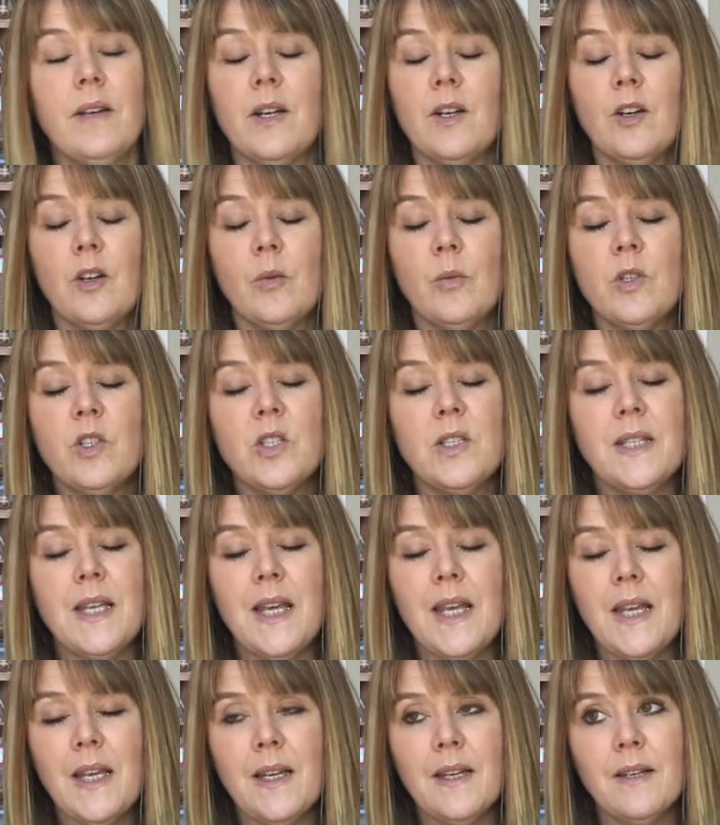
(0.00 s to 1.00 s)
know, would you
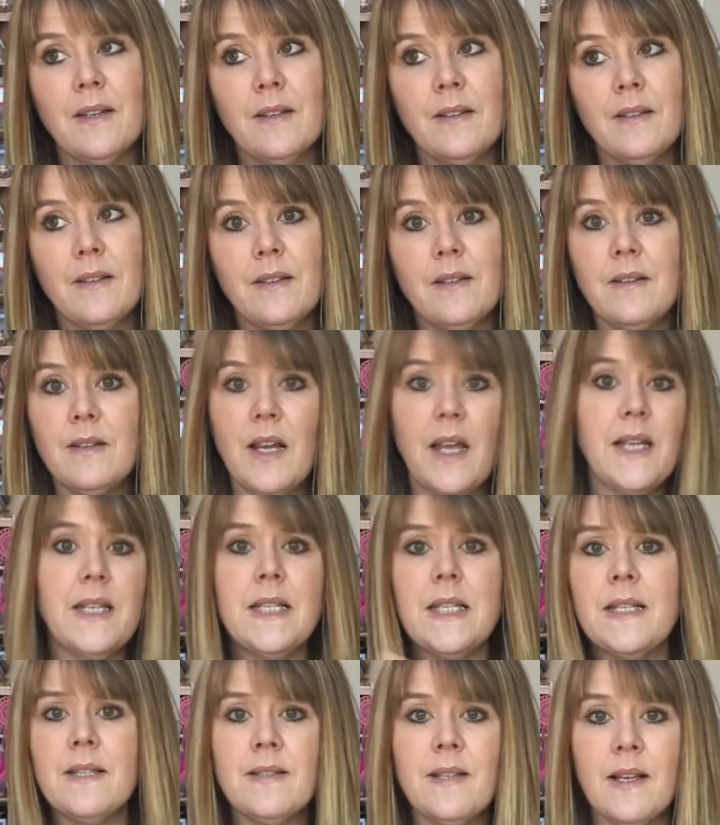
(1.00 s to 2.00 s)
take
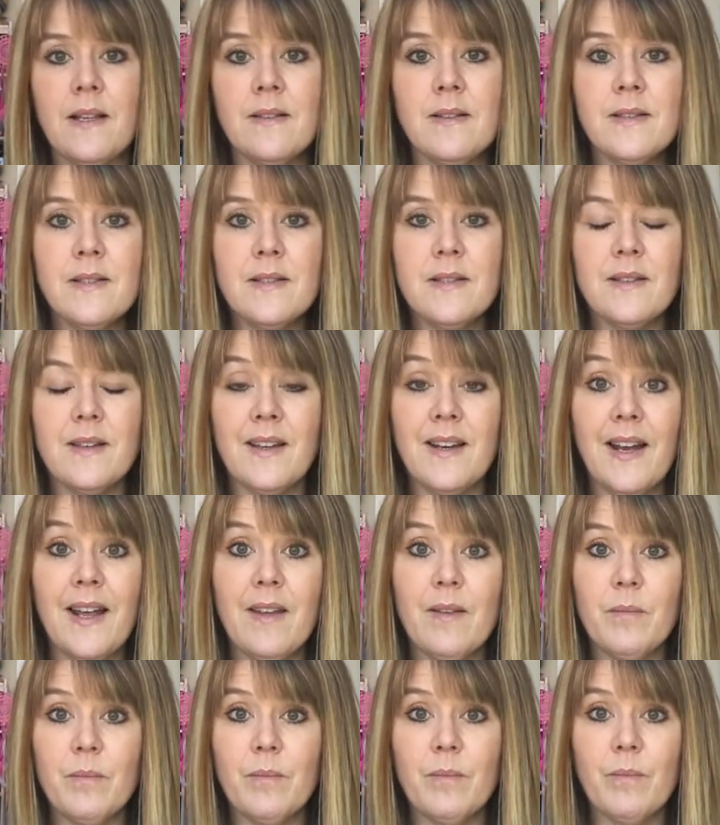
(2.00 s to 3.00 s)
90 cents? And
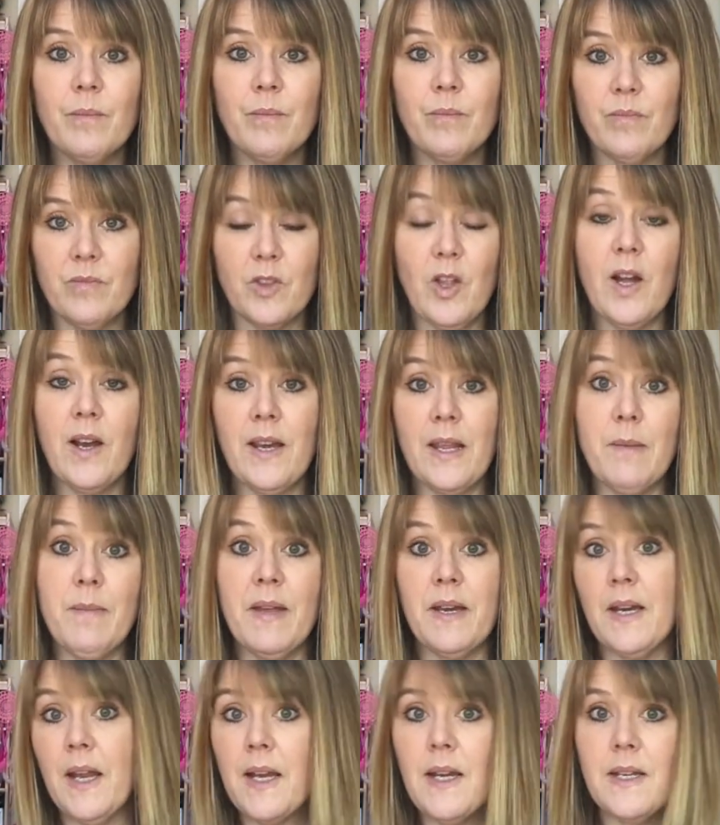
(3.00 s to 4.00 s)
I thought he
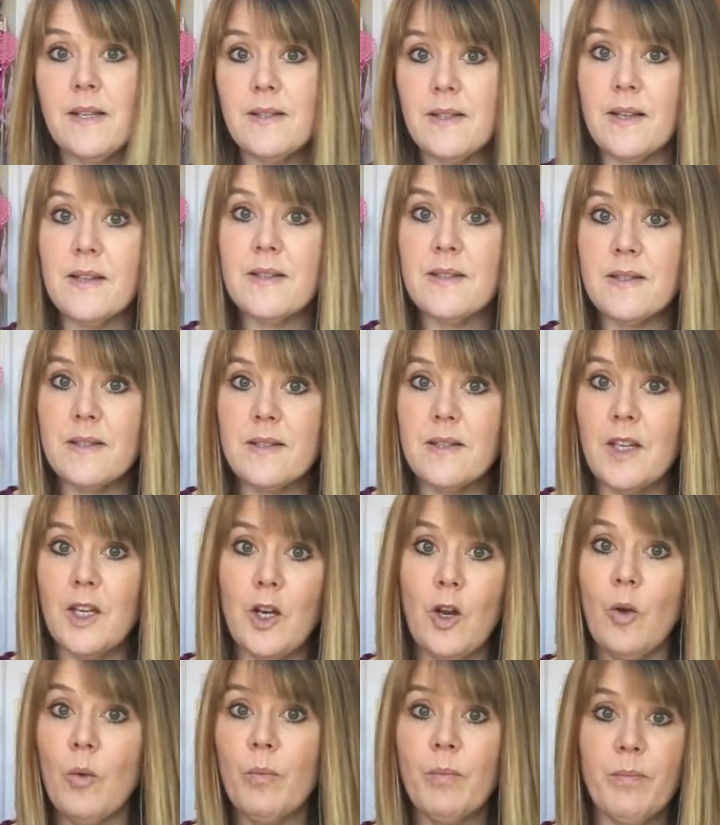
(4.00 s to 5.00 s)
meant 90 cents,
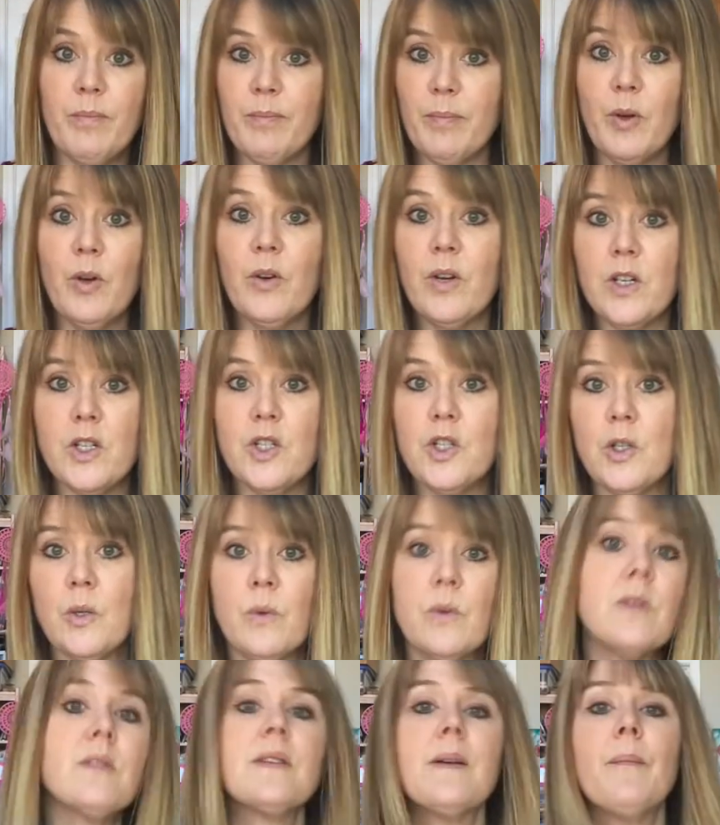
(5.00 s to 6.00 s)
per issue
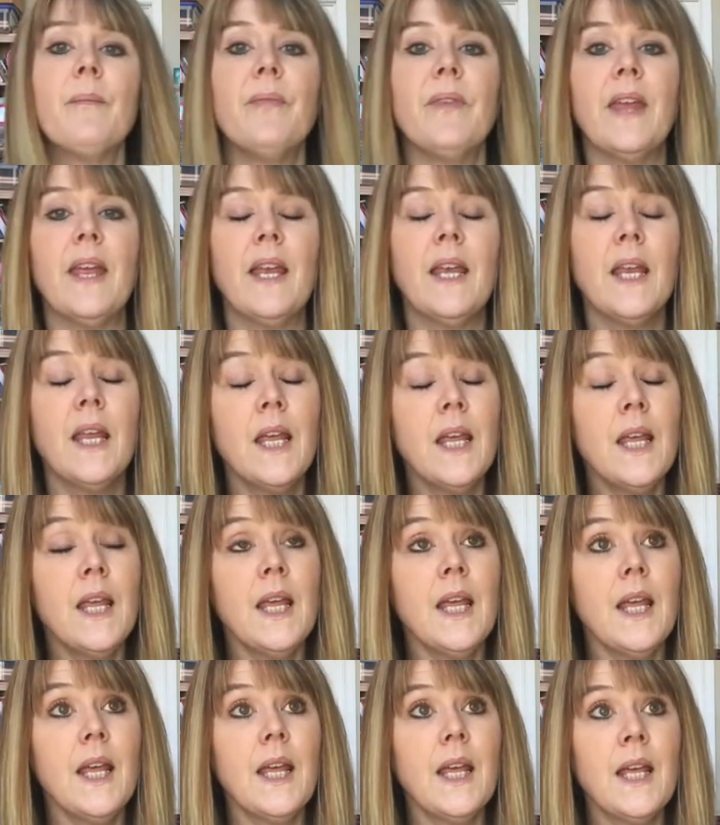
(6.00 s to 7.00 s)
or something.
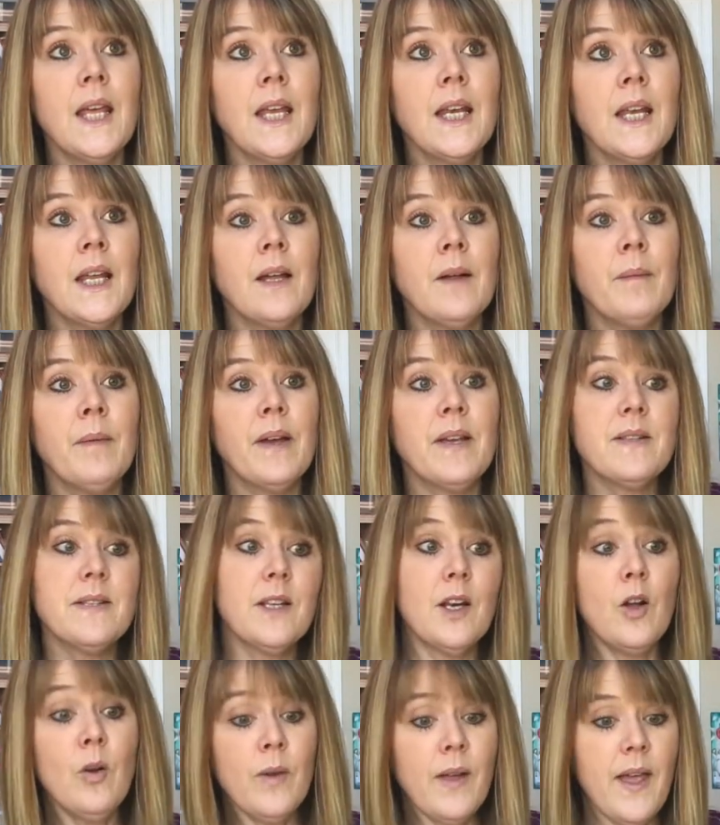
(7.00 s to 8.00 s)
And I
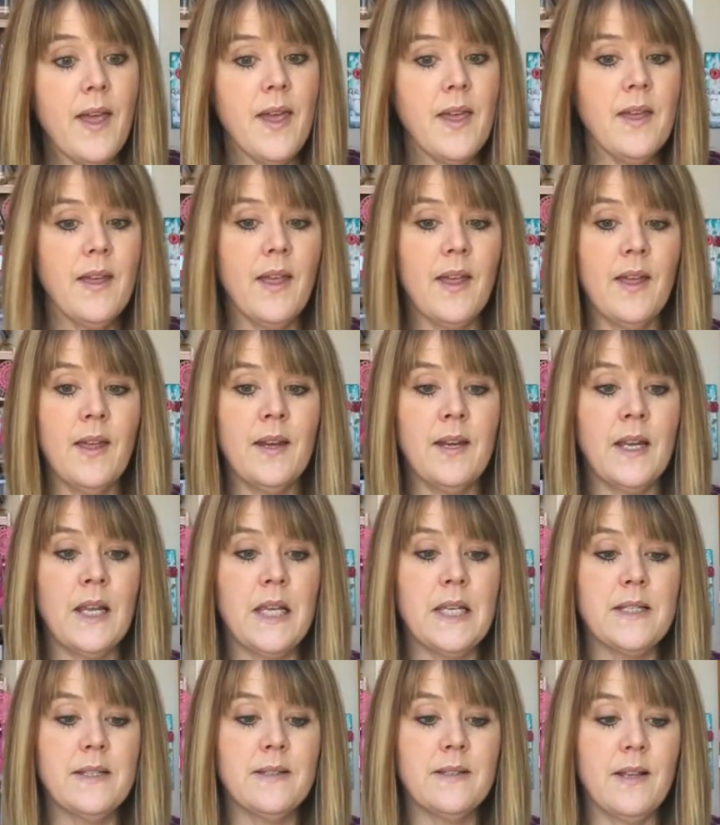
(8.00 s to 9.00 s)
said, okay. And
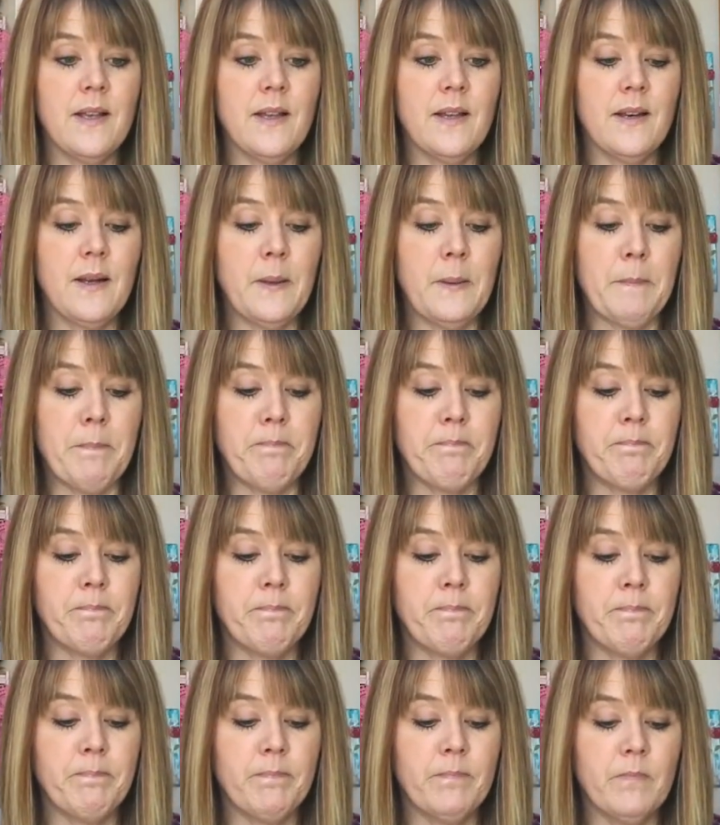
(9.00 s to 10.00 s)
he said,
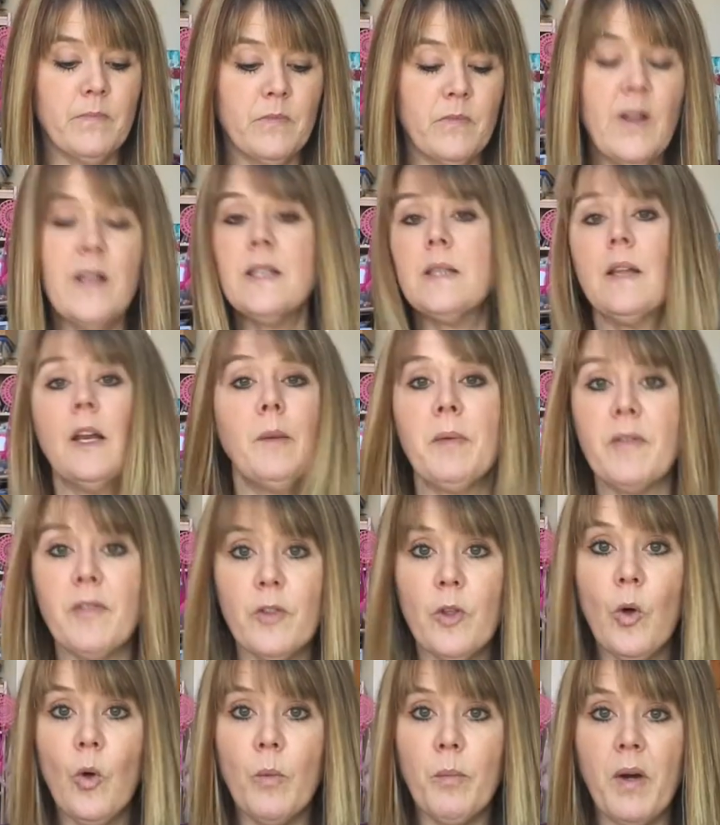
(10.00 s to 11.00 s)
that'll be
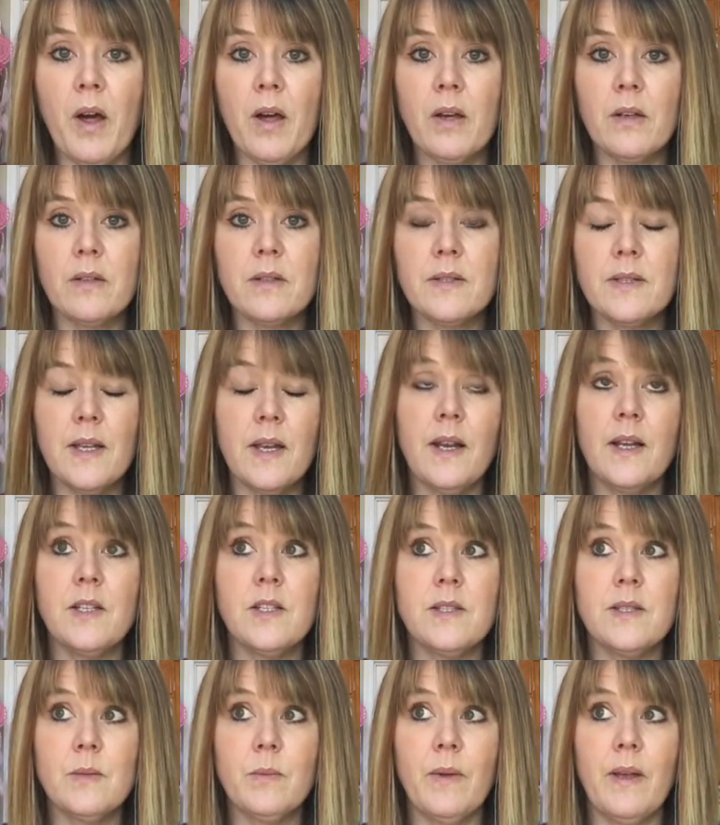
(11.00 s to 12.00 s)
for the whole box. And I
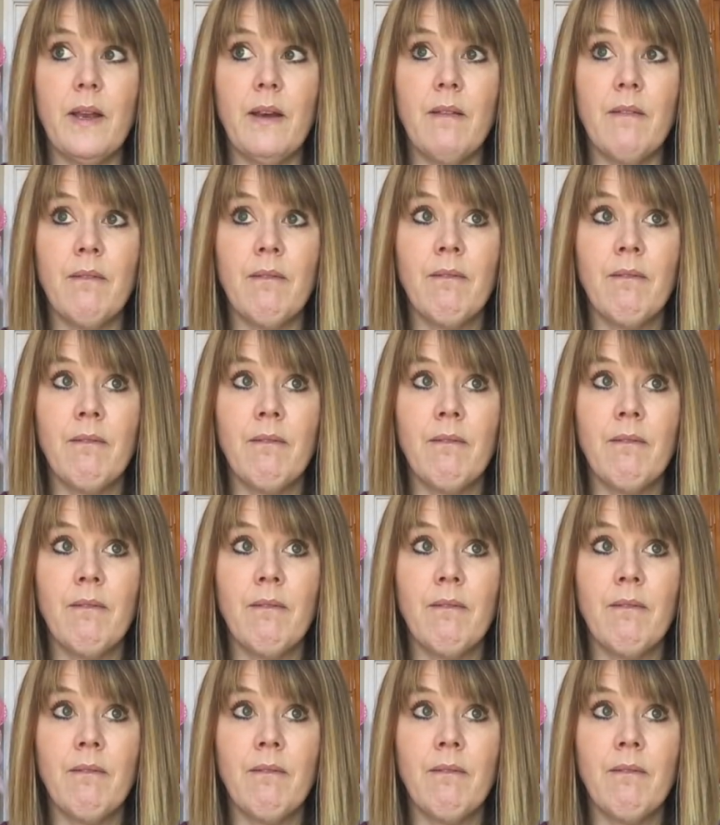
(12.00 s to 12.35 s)
just went,